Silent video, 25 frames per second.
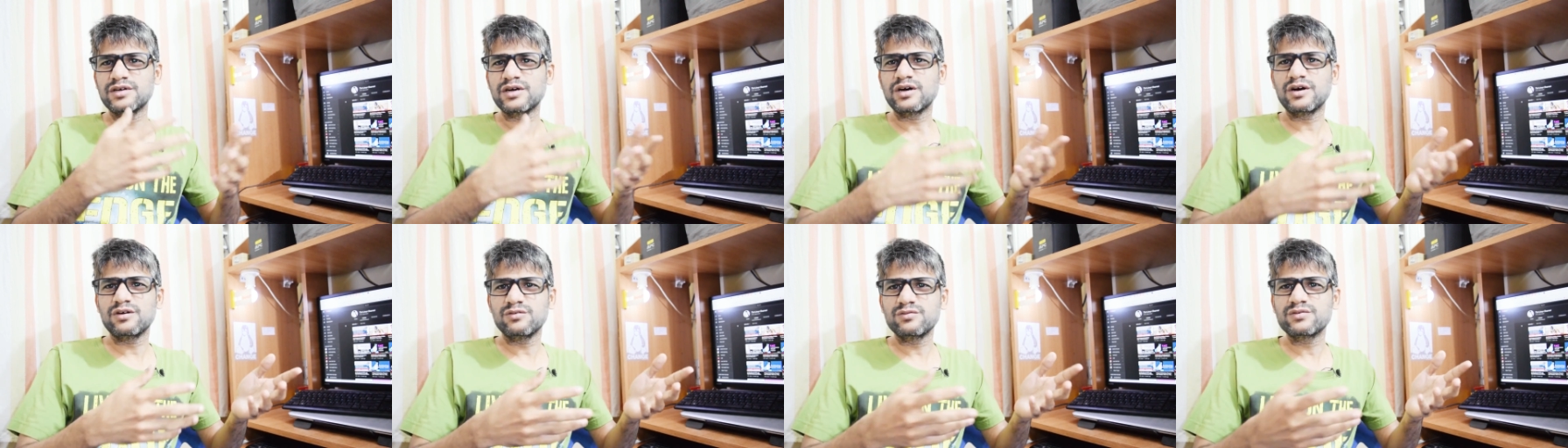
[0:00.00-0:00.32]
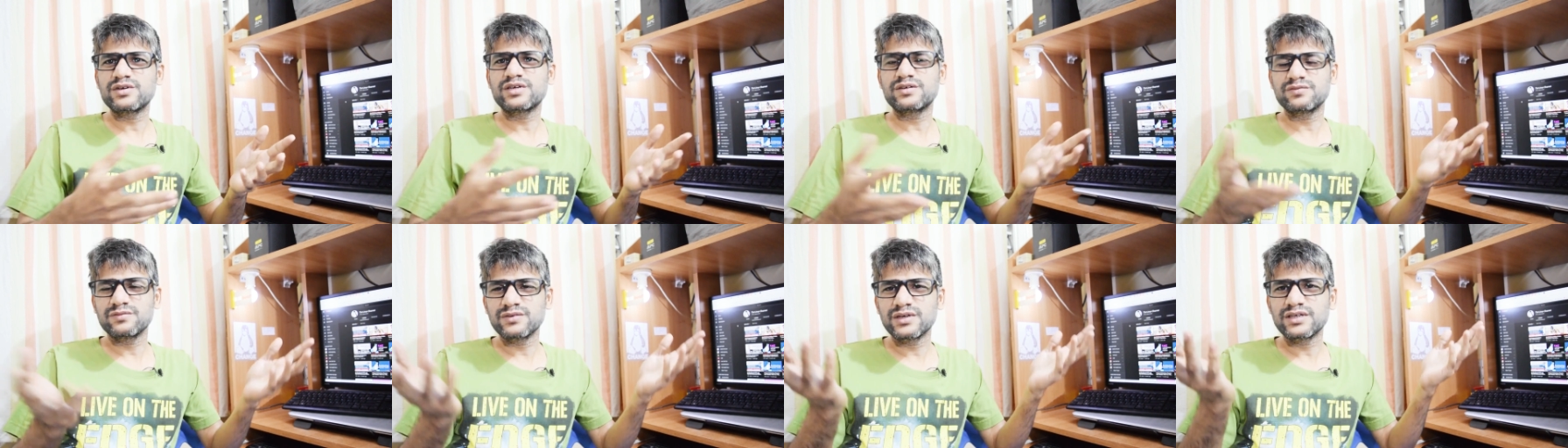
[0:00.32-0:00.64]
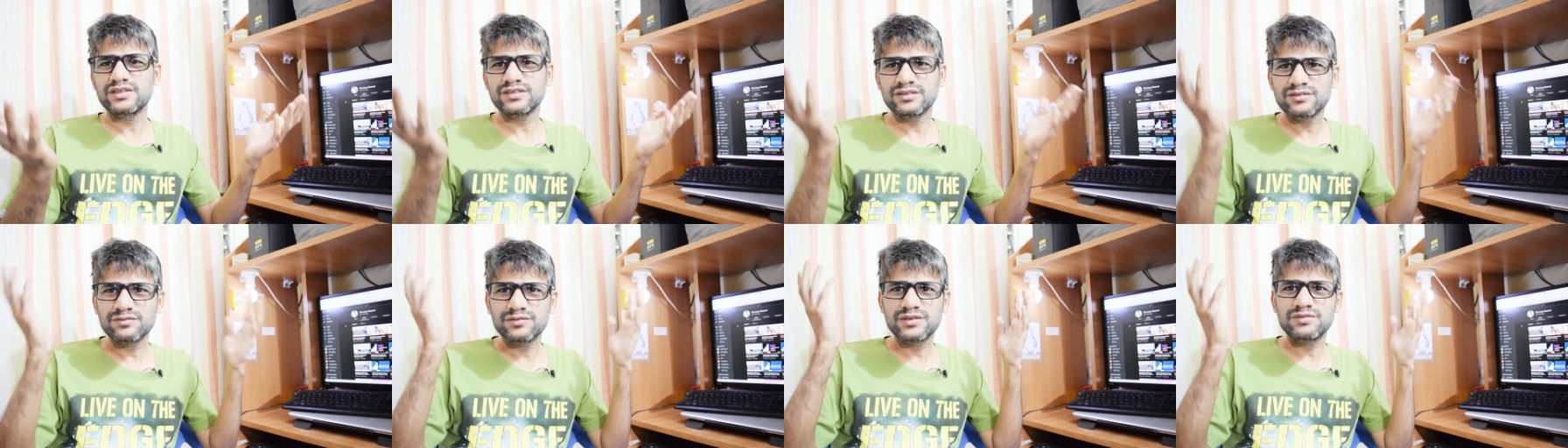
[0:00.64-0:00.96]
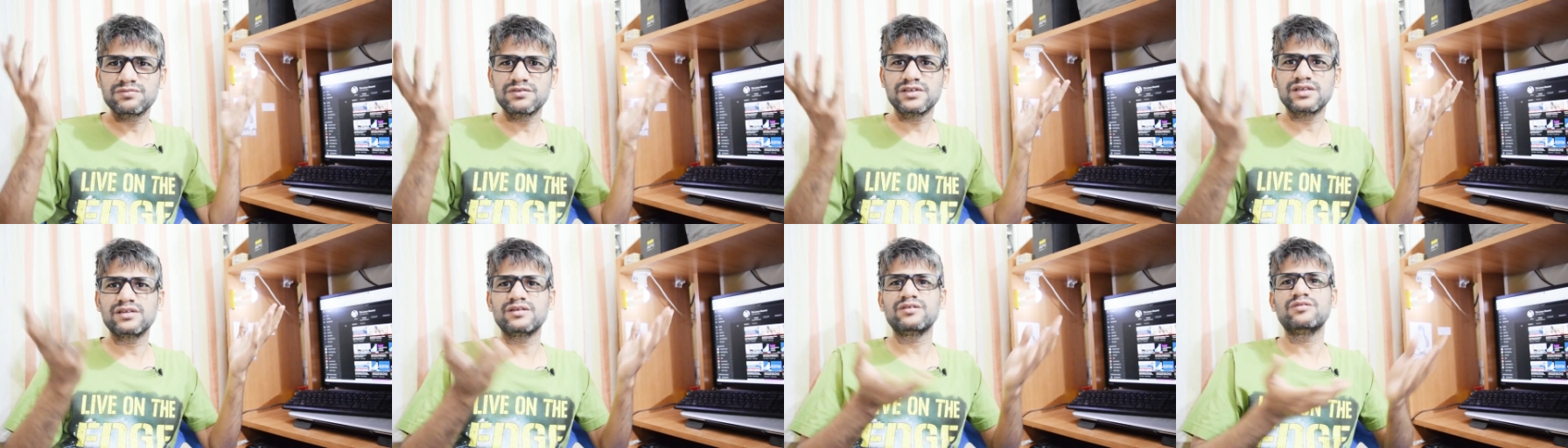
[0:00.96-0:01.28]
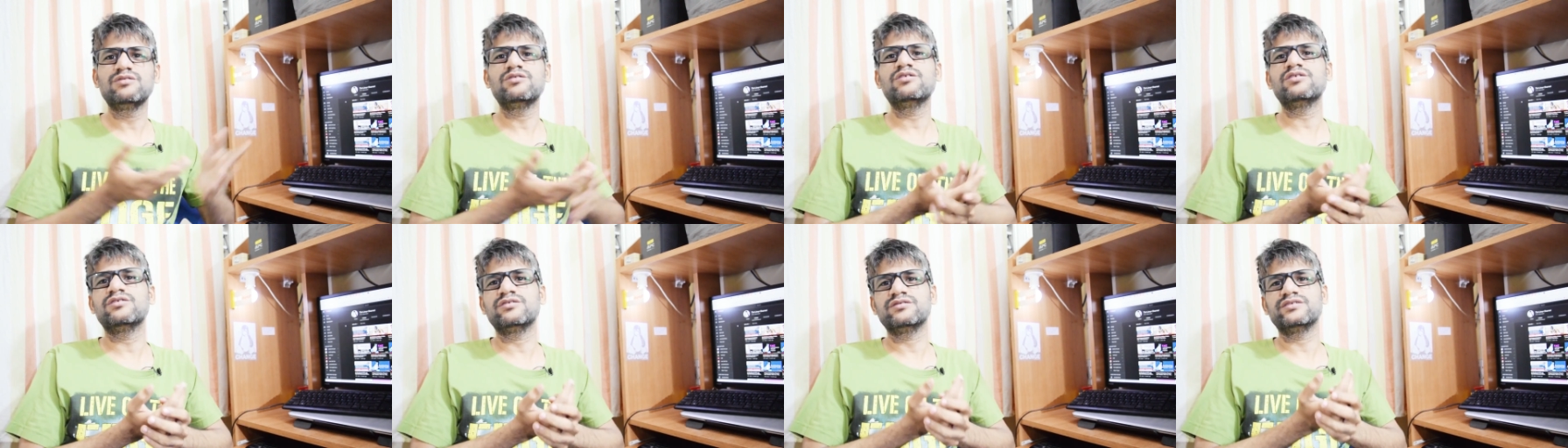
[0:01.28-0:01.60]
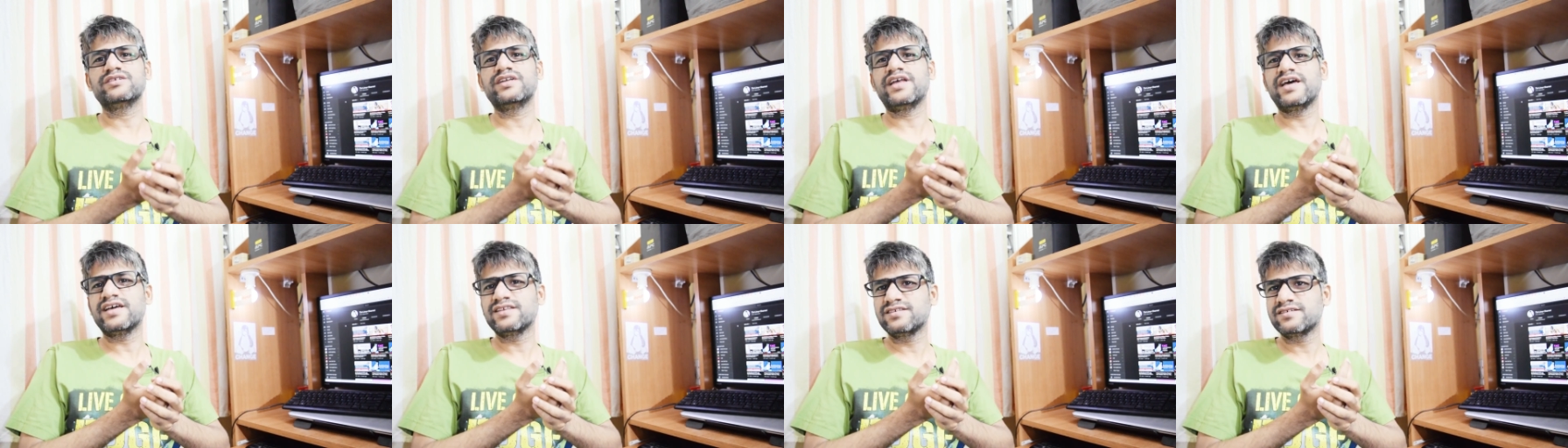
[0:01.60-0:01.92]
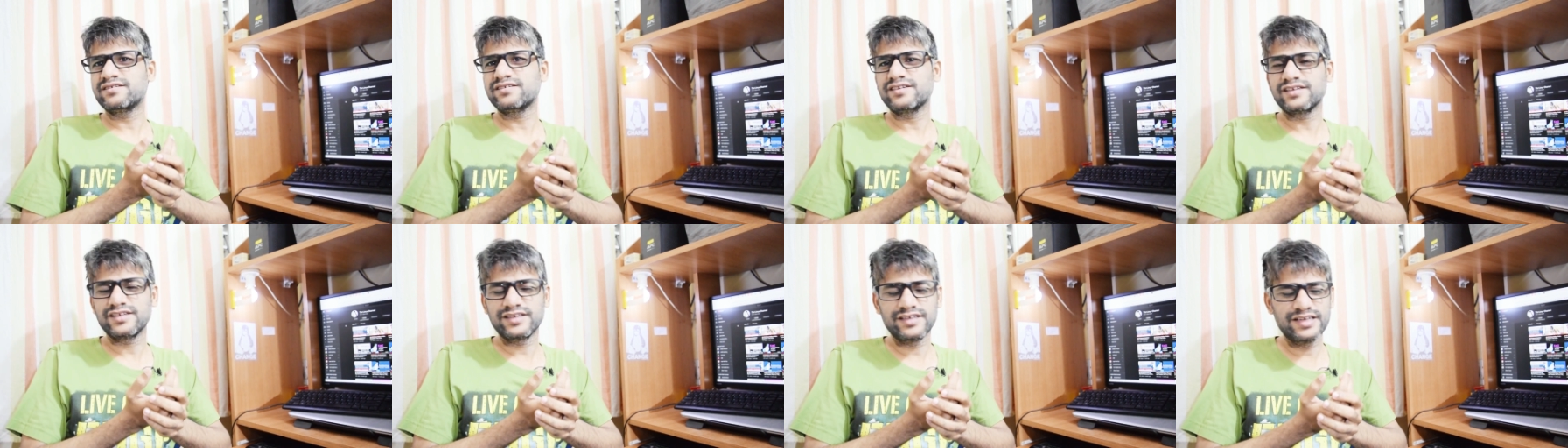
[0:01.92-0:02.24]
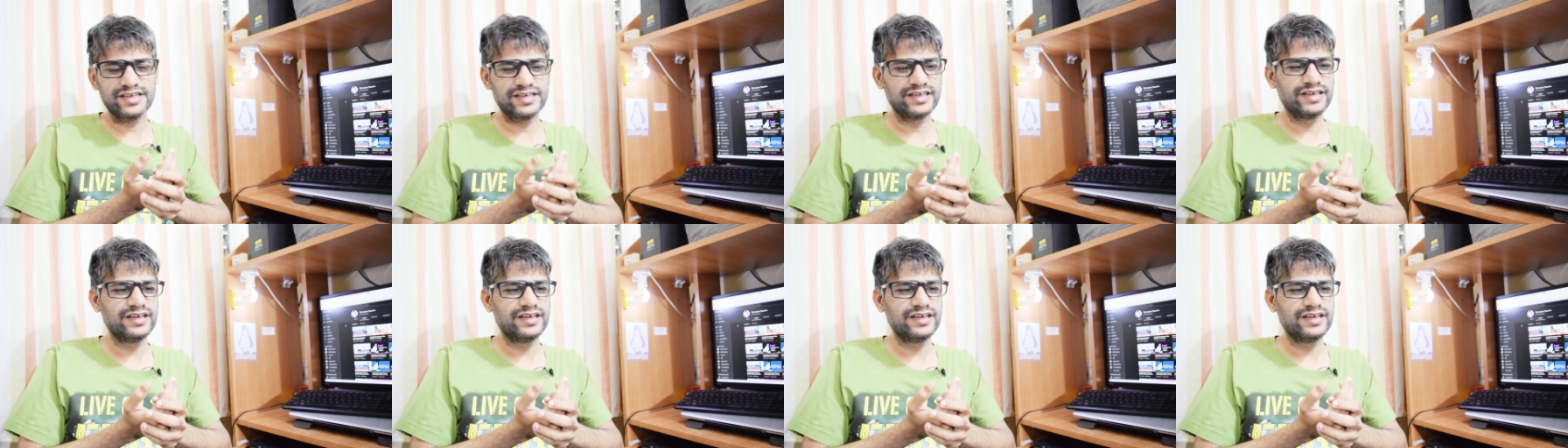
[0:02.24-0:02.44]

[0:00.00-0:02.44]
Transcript: how it works, we will know naturally.